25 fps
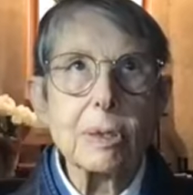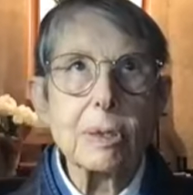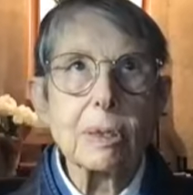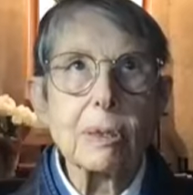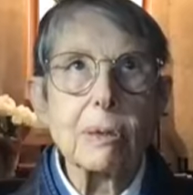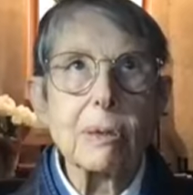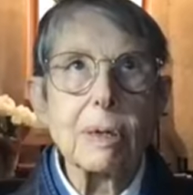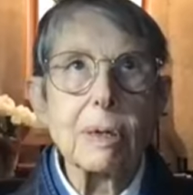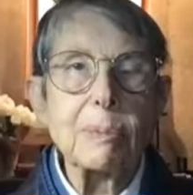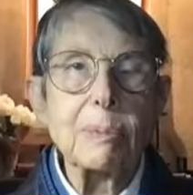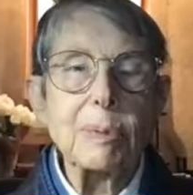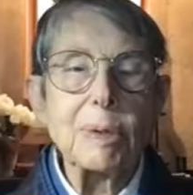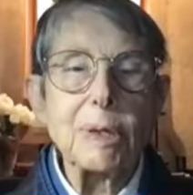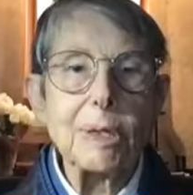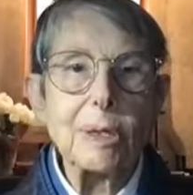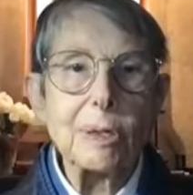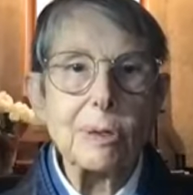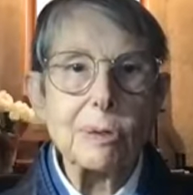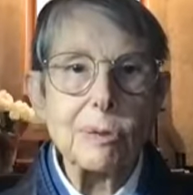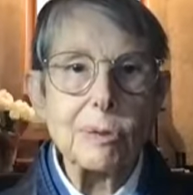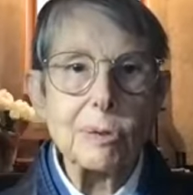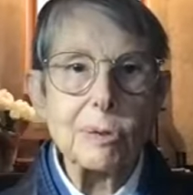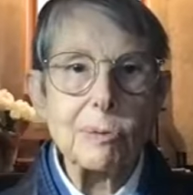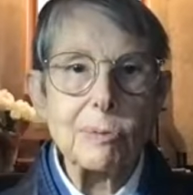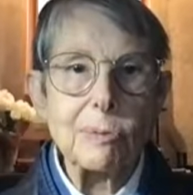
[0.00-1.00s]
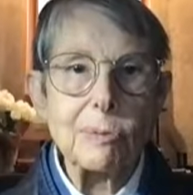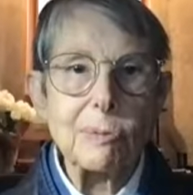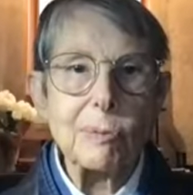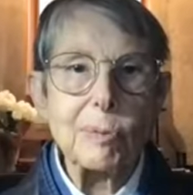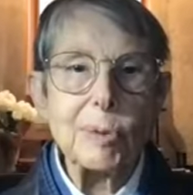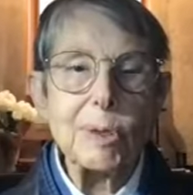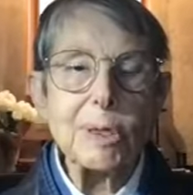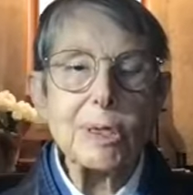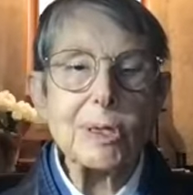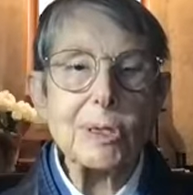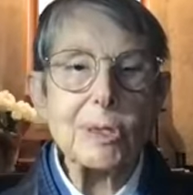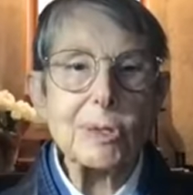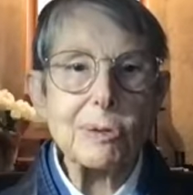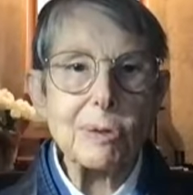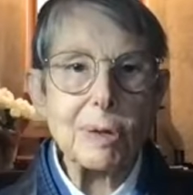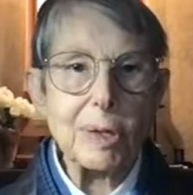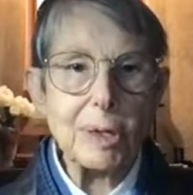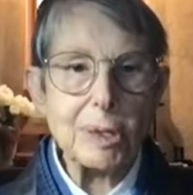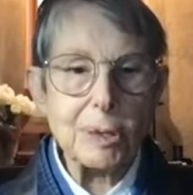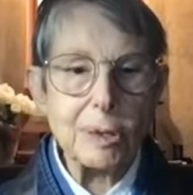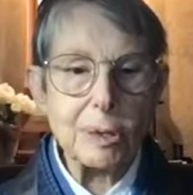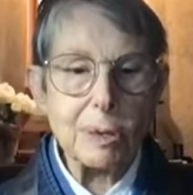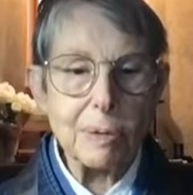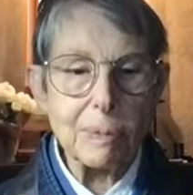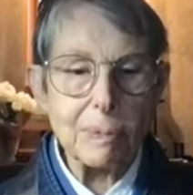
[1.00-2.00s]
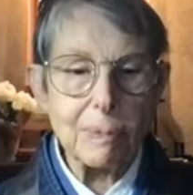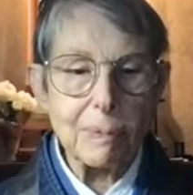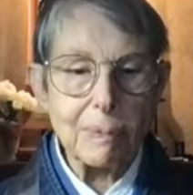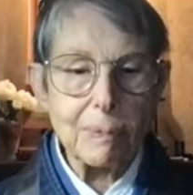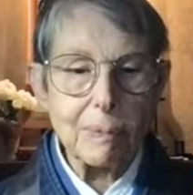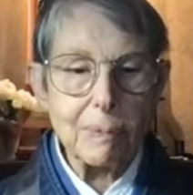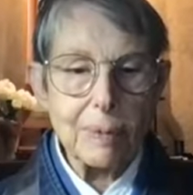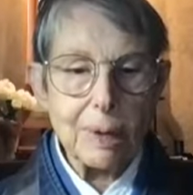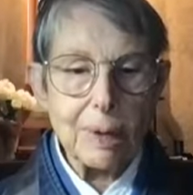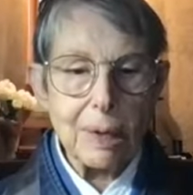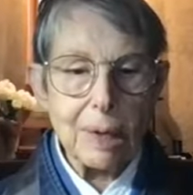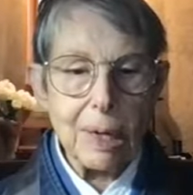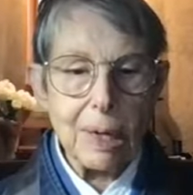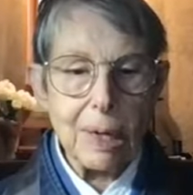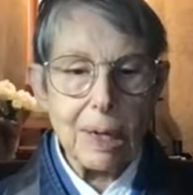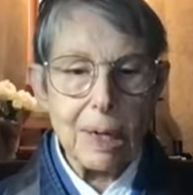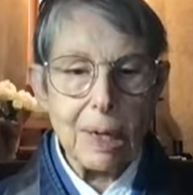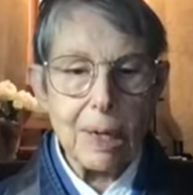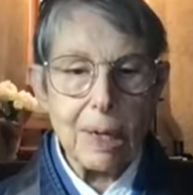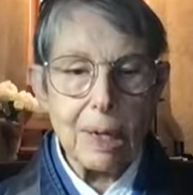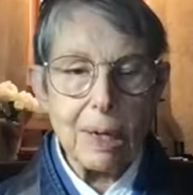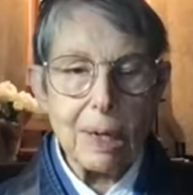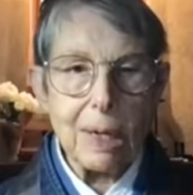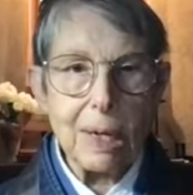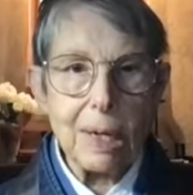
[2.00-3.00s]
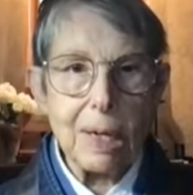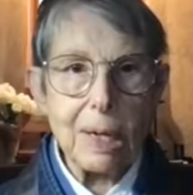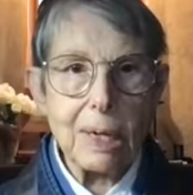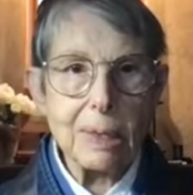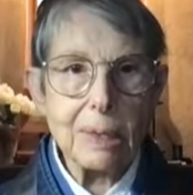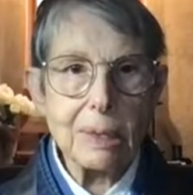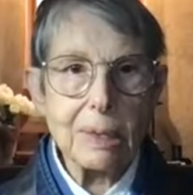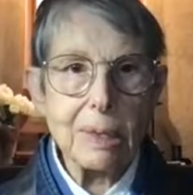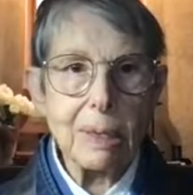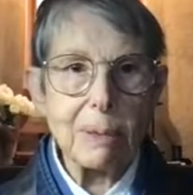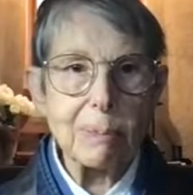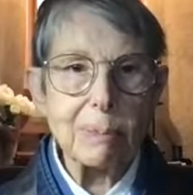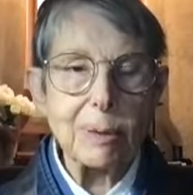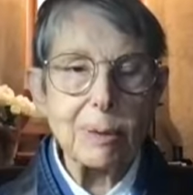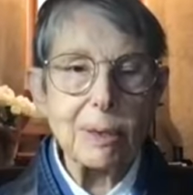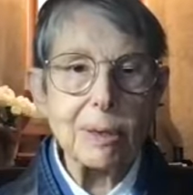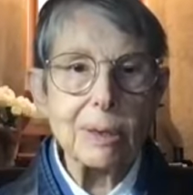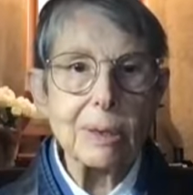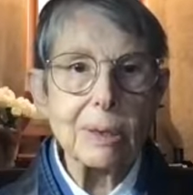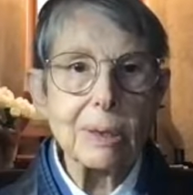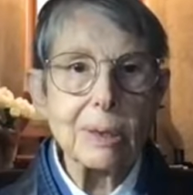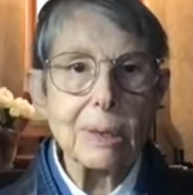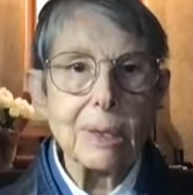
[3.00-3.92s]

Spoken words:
a great big huge wooden structure at a temple.